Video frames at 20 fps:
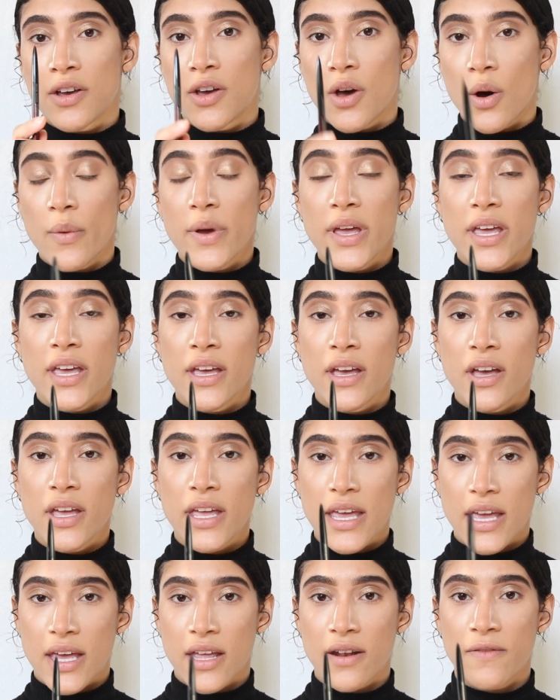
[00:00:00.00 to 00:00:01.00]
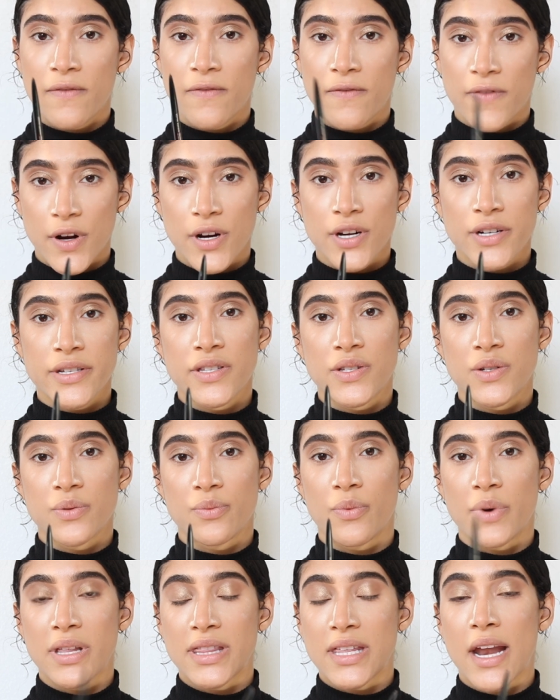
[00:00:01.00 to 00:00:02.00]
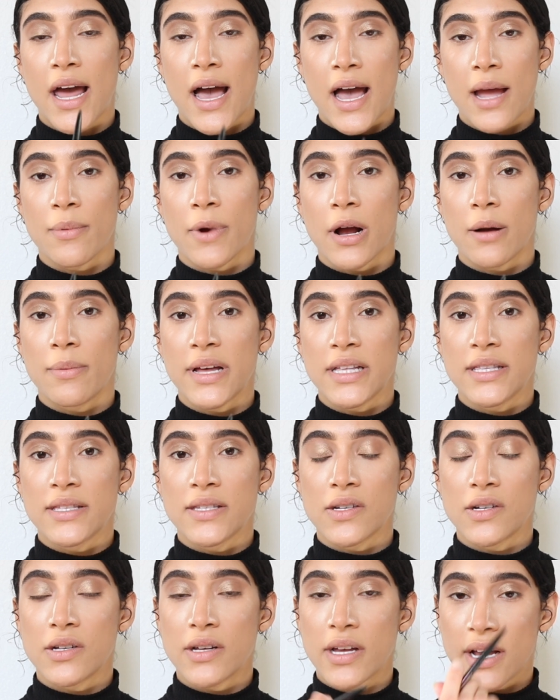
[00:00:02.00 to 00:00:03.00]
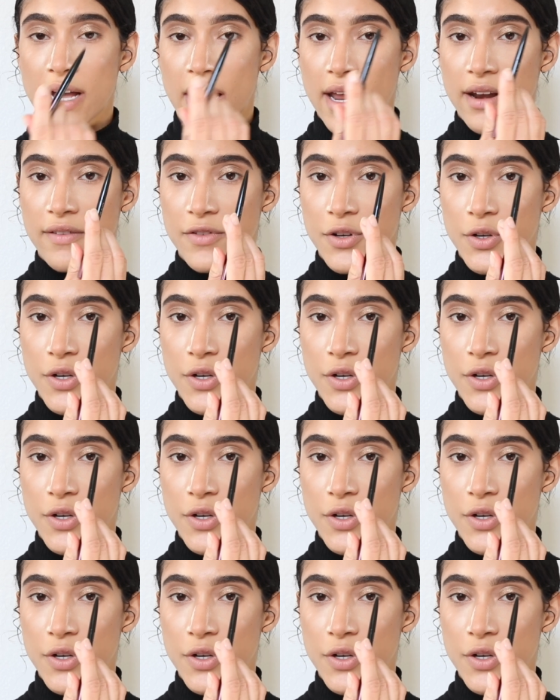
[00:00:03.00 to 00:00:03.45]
Going in first with an eyebrow pencil and kind of